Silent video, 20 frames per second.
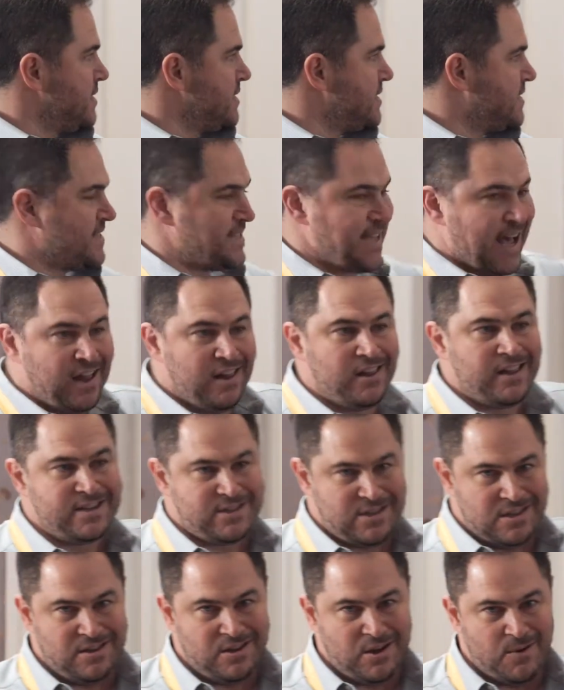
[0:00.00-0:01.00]
sell
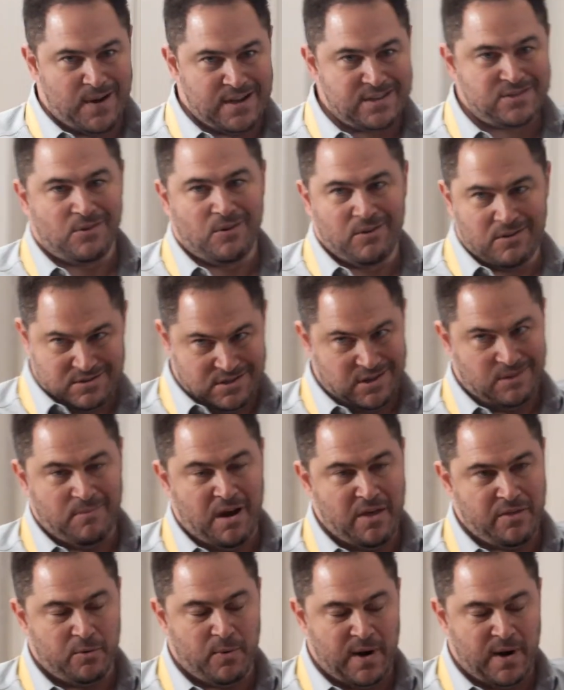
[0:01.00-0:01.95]
into the US or some other